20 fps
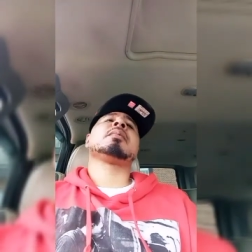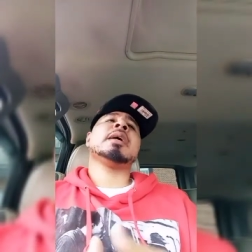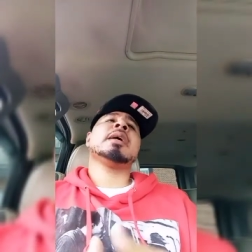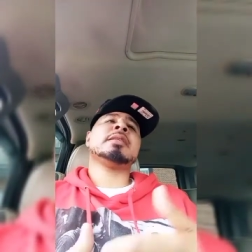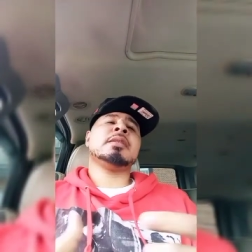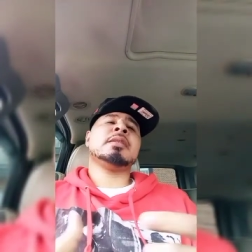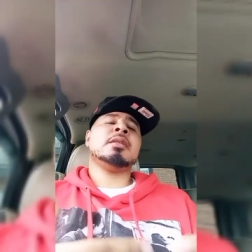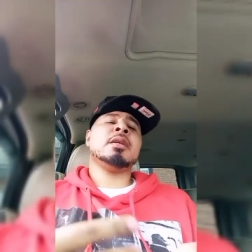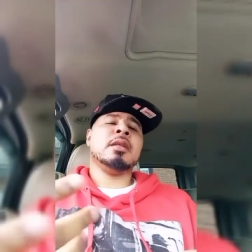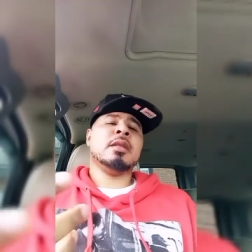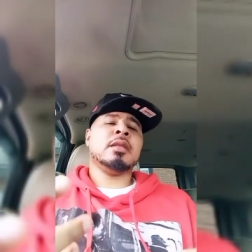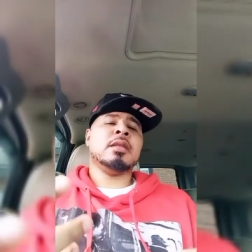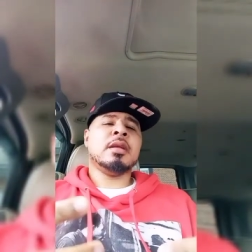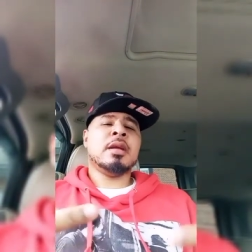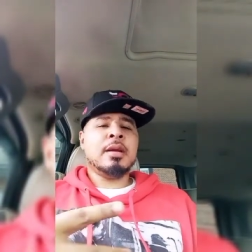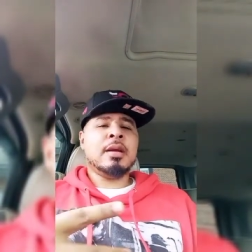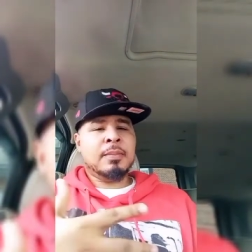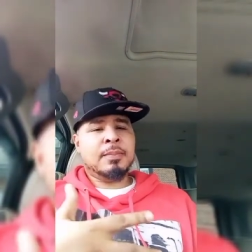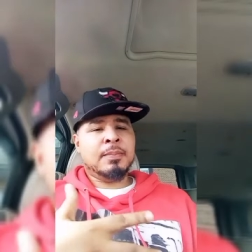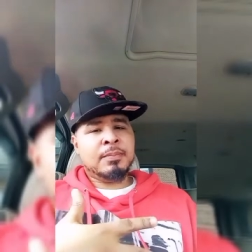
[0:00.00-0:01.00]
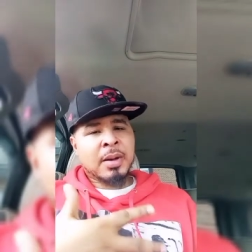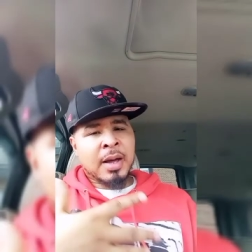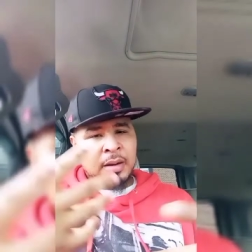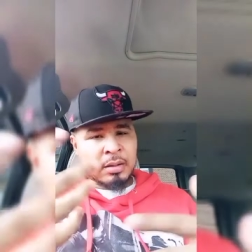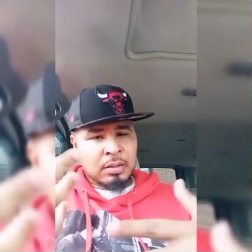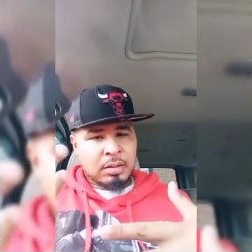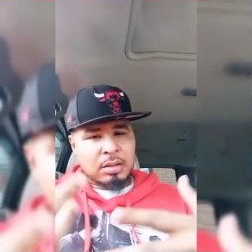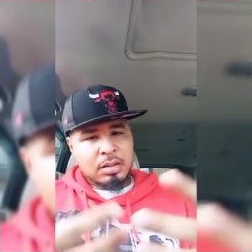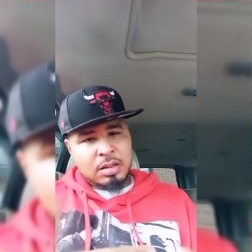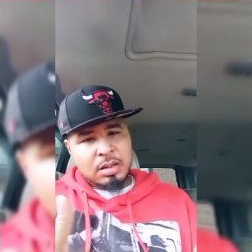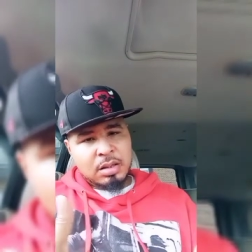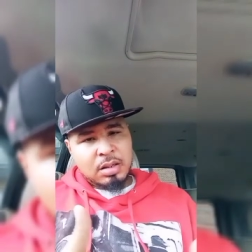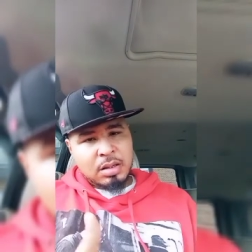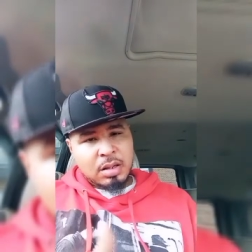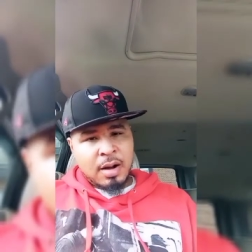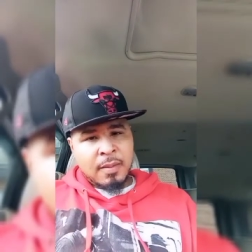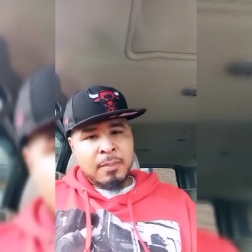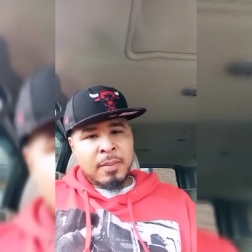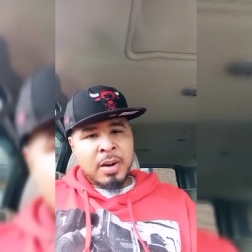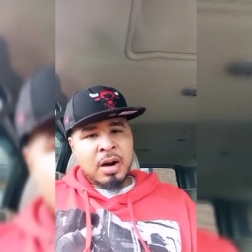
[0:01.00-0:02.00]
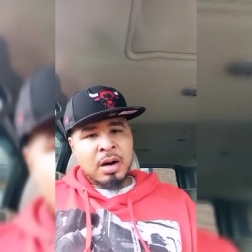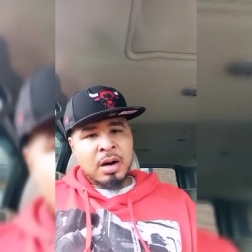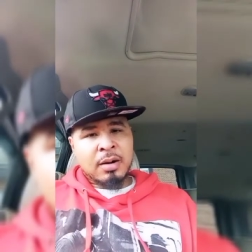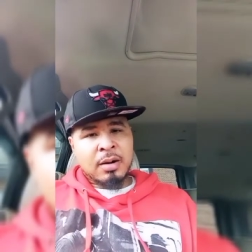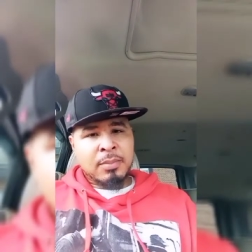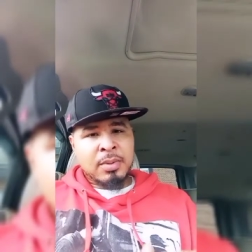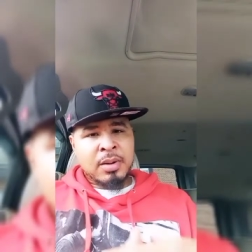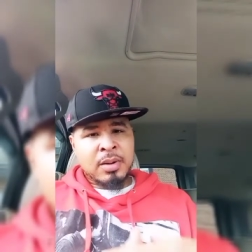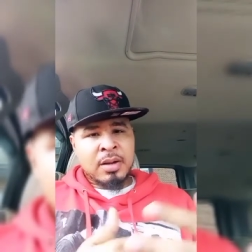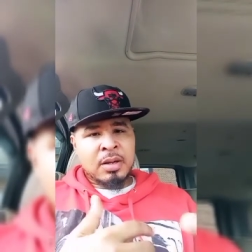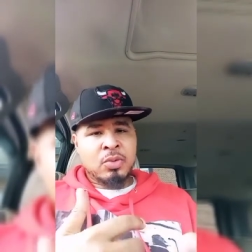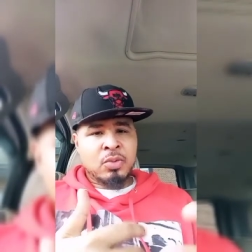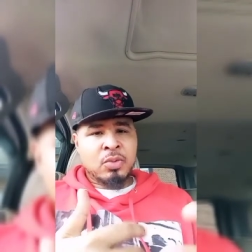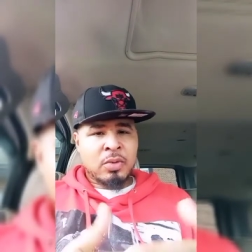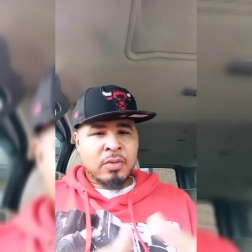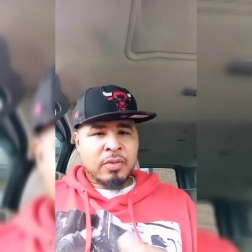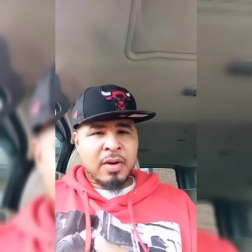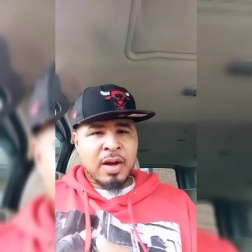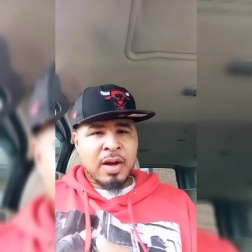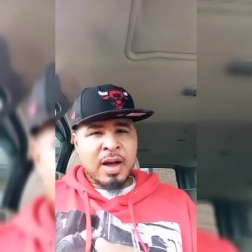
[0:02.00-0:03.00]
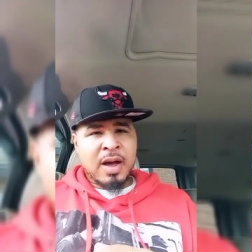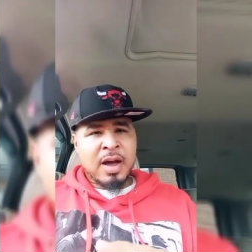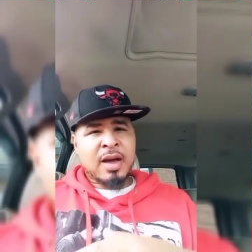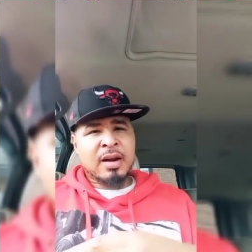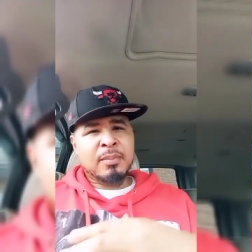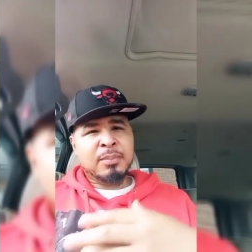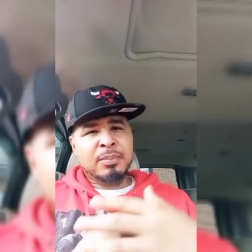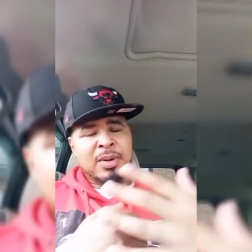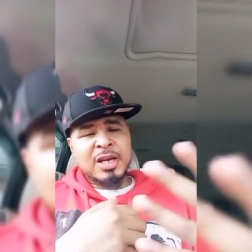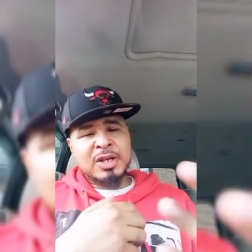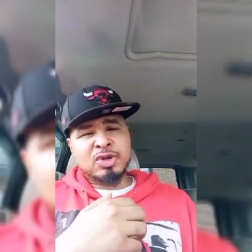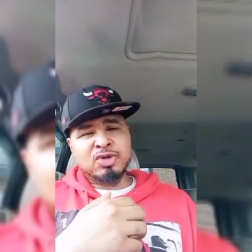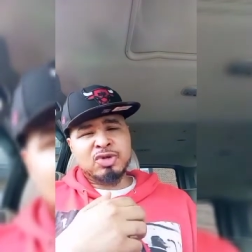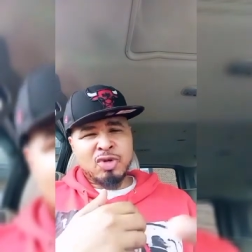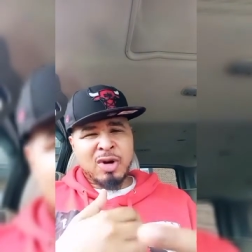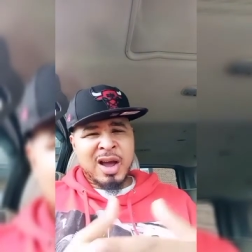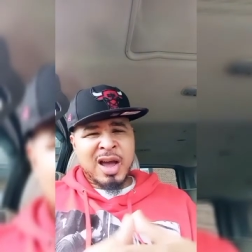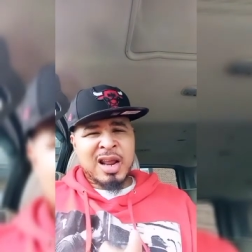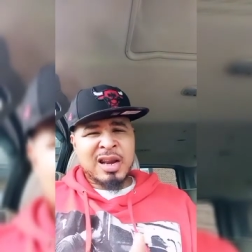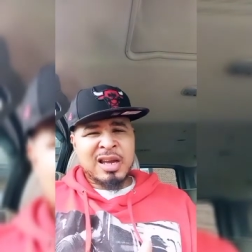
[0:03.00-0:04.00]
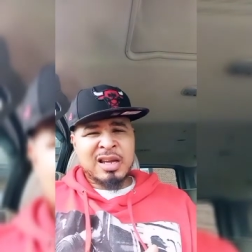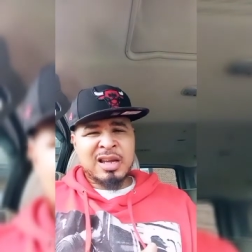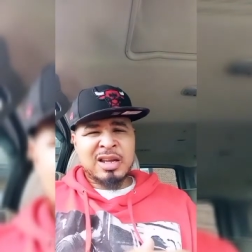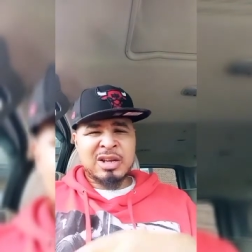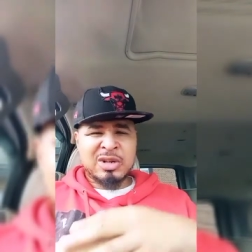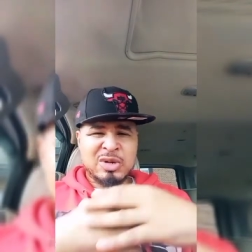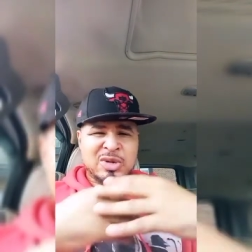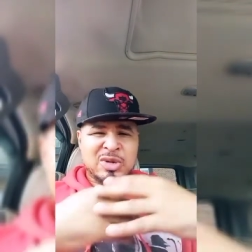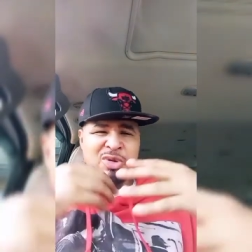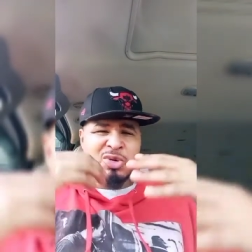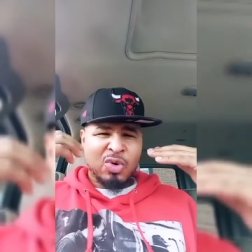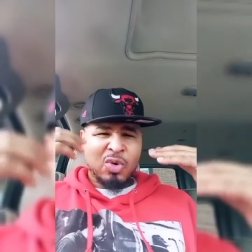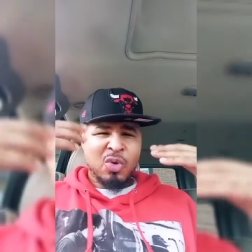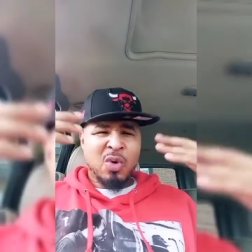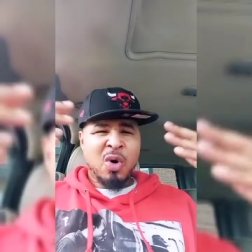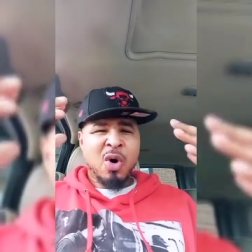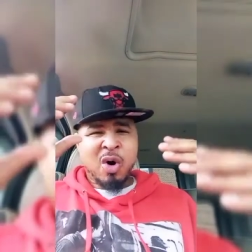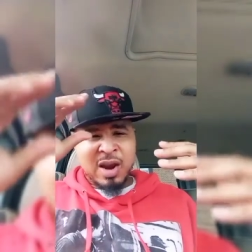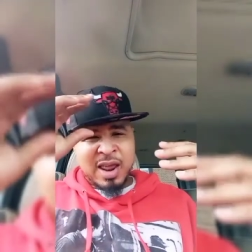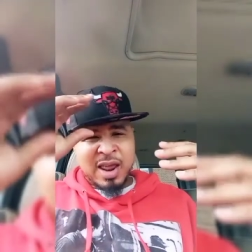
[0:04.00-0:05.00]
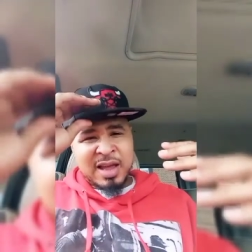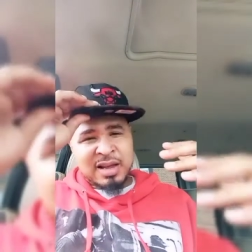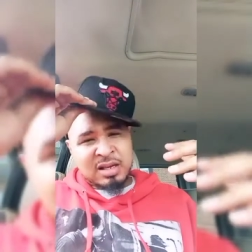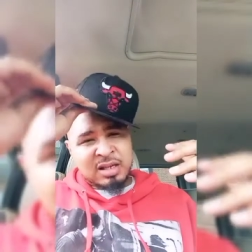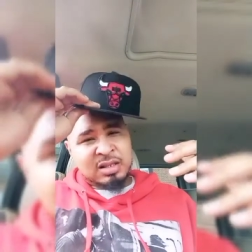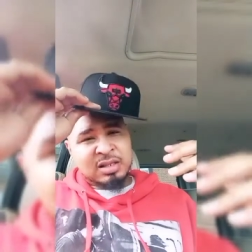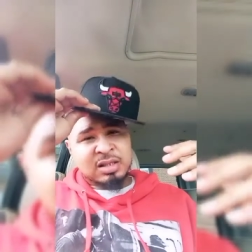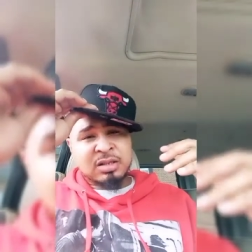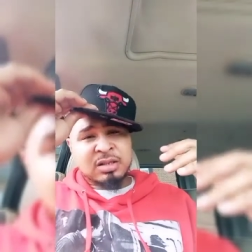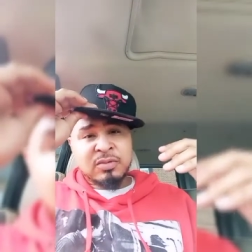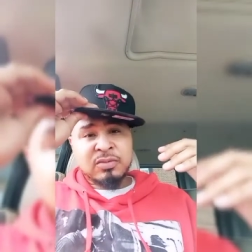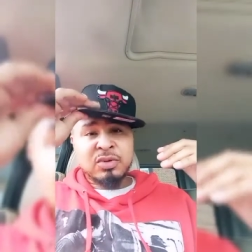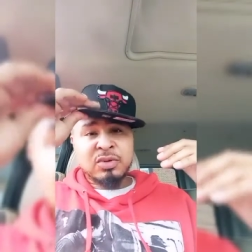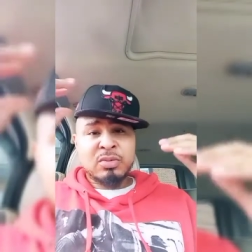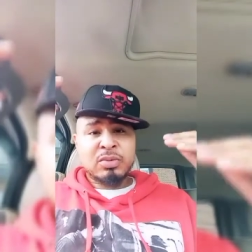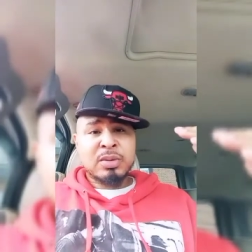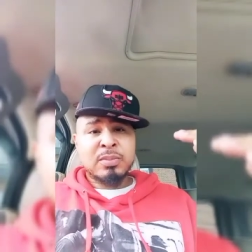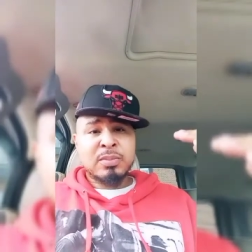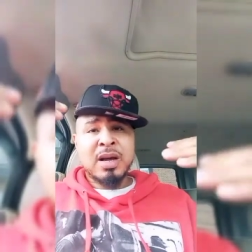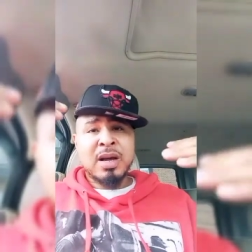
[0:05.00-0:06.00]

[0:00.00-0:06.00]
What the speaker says: That's another thing about America being unified and patriotic and, you know, all that good stuff. You know what